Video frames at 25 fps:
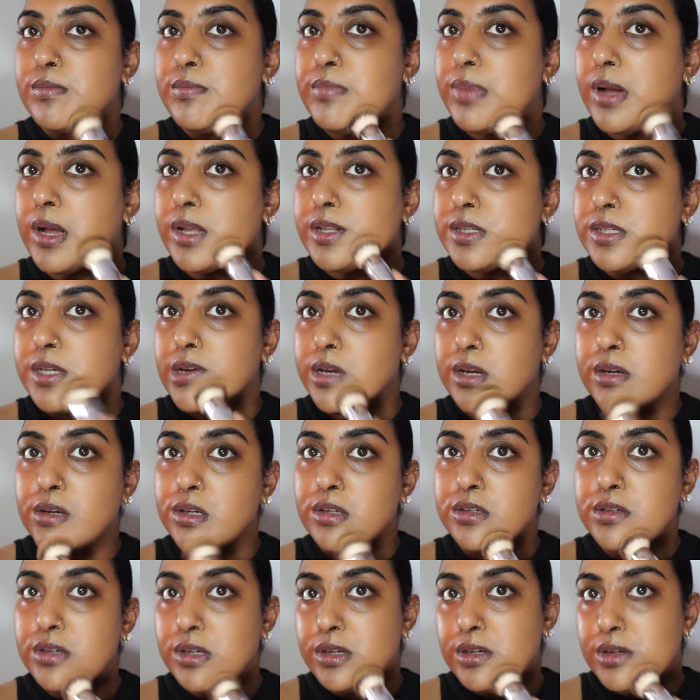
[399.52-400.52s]
patting.
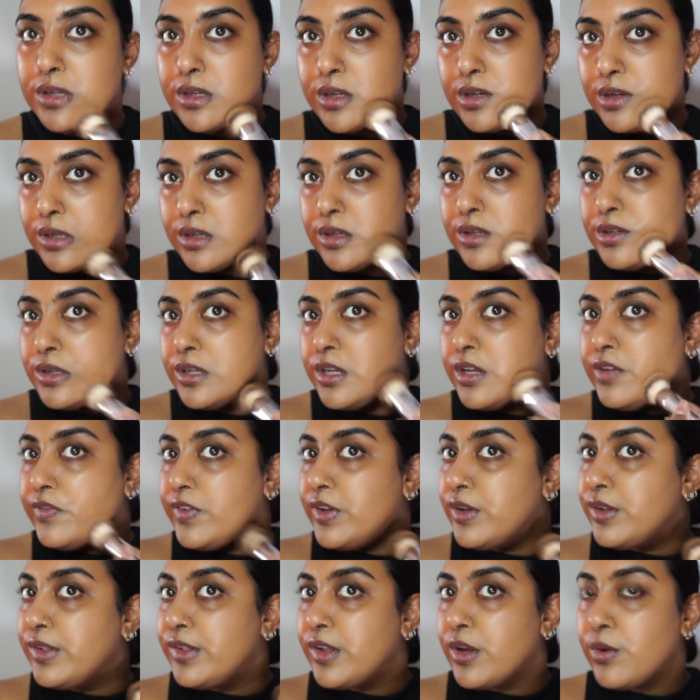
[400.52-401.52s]

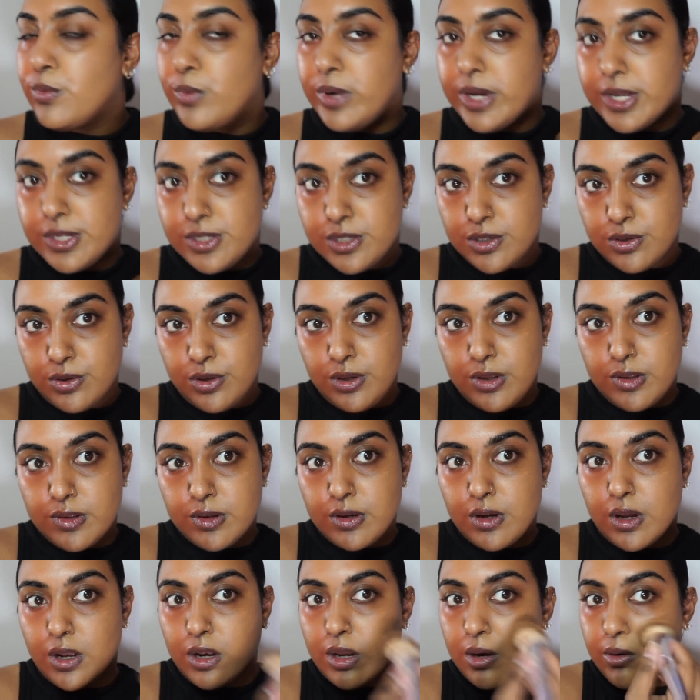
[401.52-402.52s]
Feels so weird to not use a
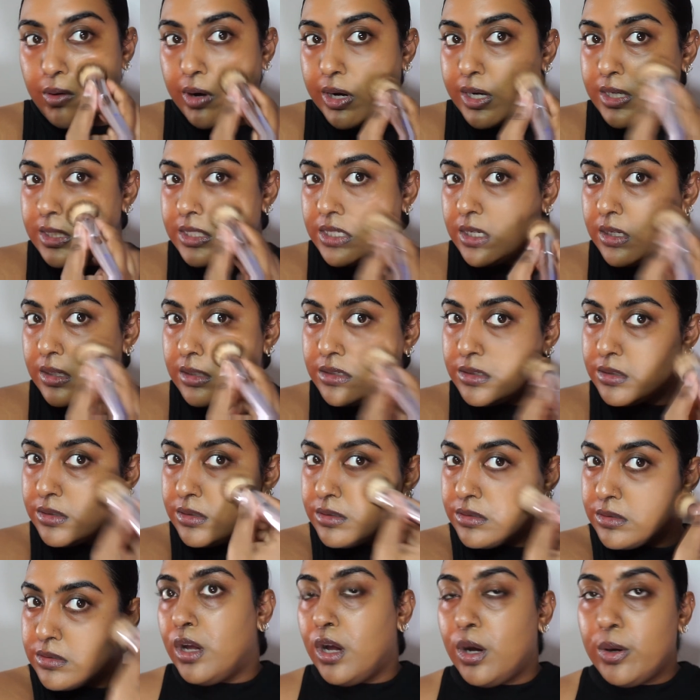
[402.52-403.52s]
colour corrector.
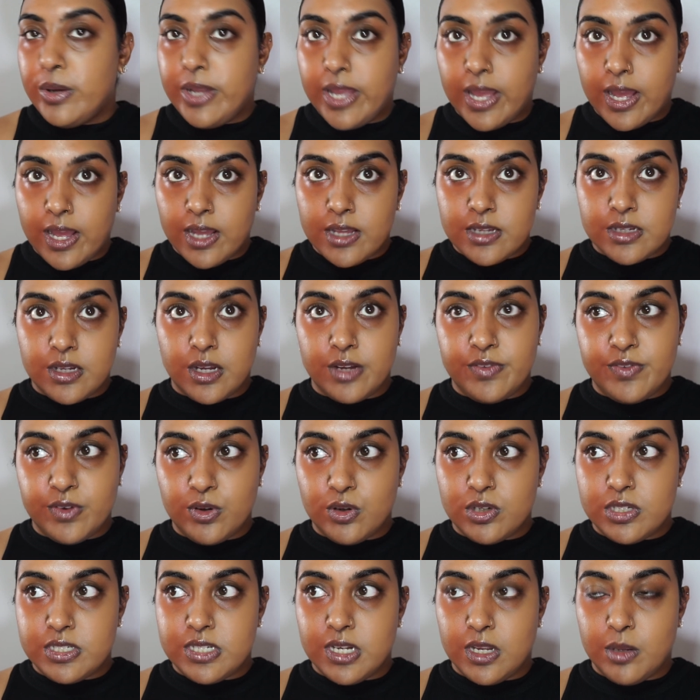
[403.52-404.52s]
Oh yeah, I
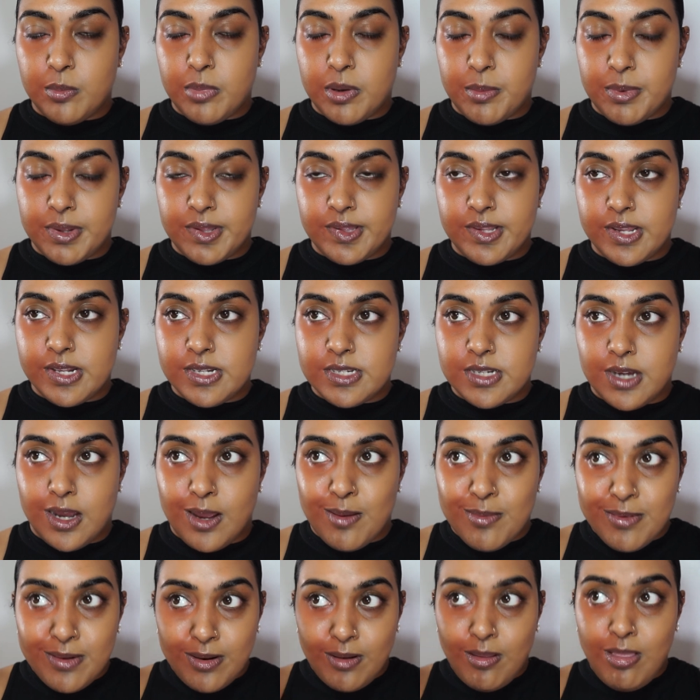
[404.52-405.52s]
forgot to tell you about my skin
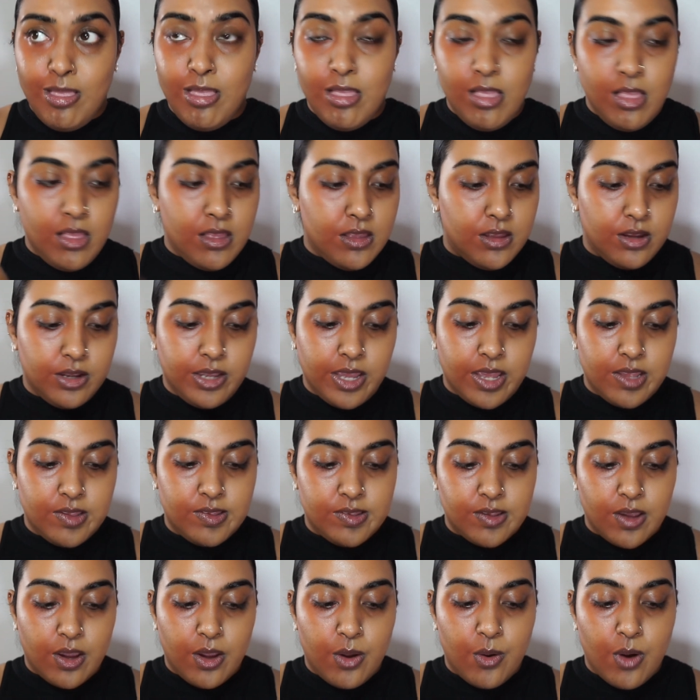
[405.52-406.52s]
type. Okay,
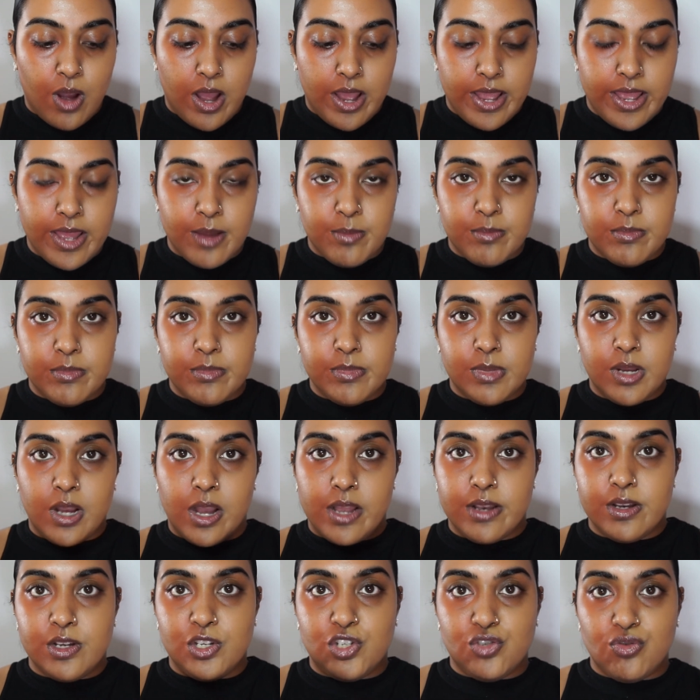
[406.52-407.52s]
so I am
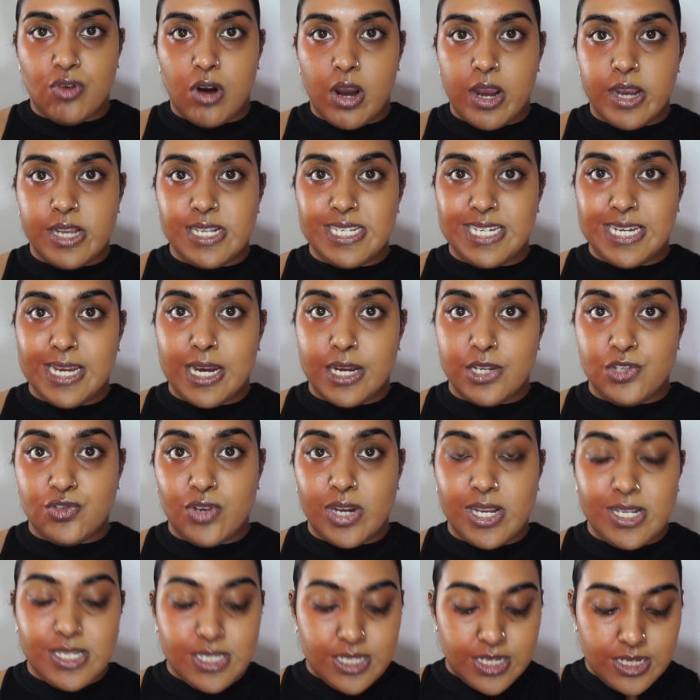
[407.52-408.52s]
kind of dry,
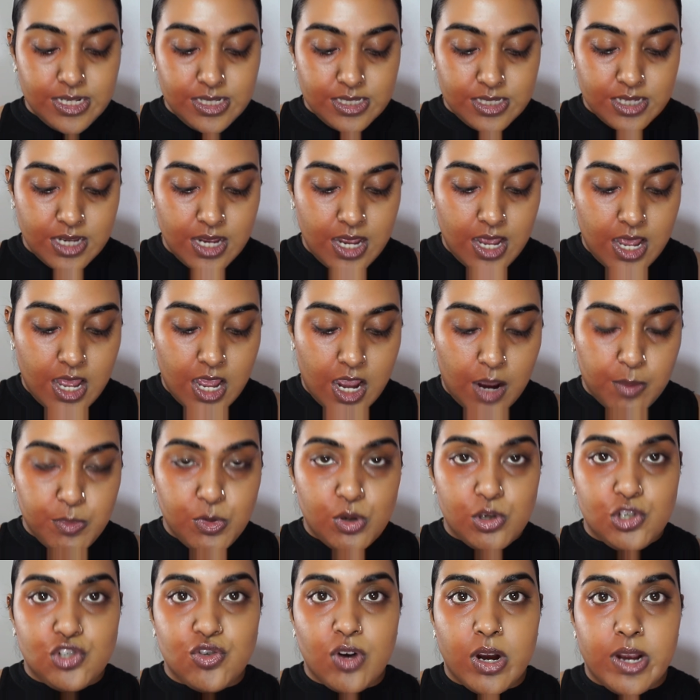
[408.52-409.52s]
dehydrated. I'm
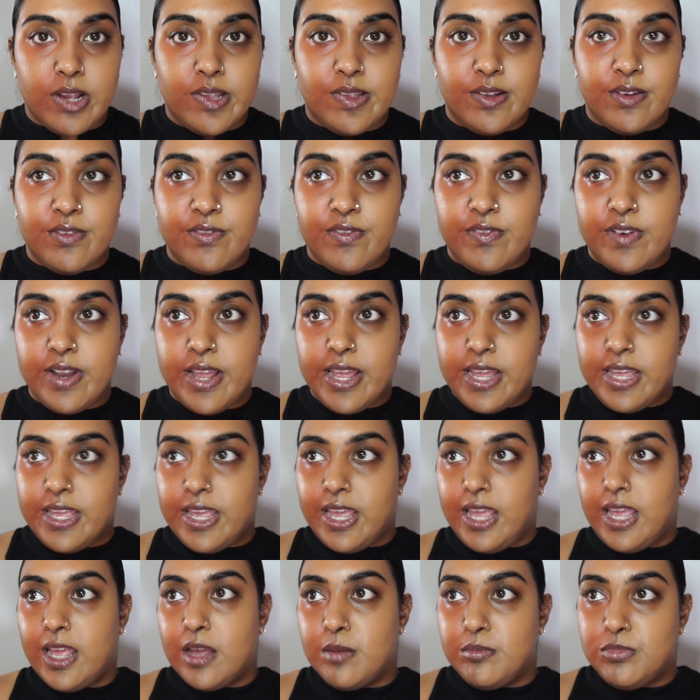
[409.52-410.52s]
not dry as in
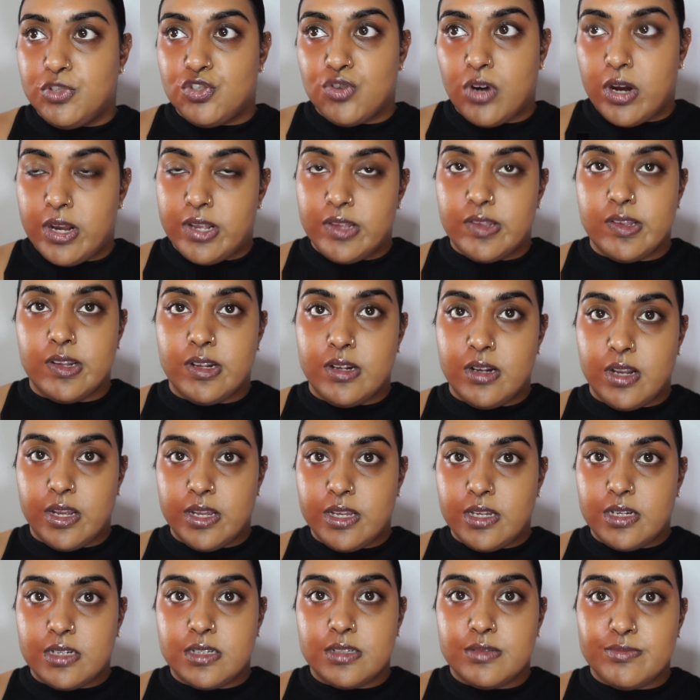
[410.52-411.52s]
flaky, I'm dry as in
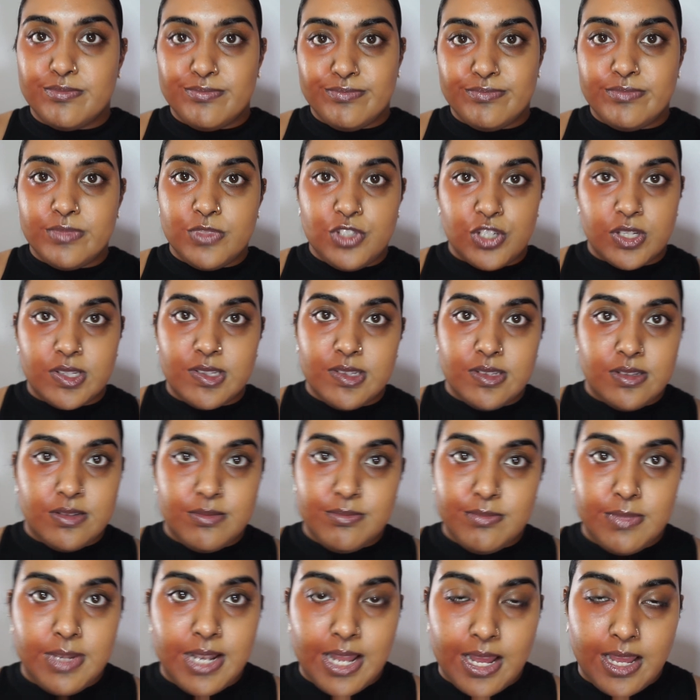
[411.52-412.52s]
like just
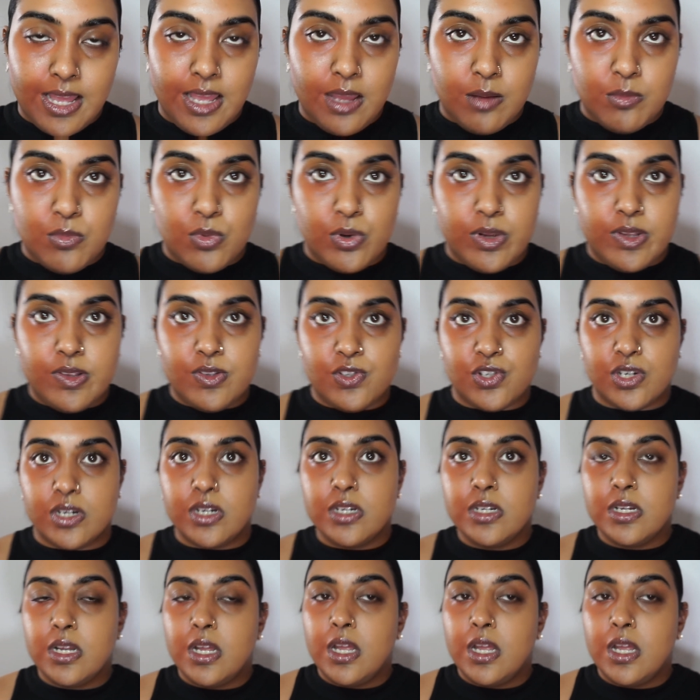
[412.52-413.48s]
lacking moisture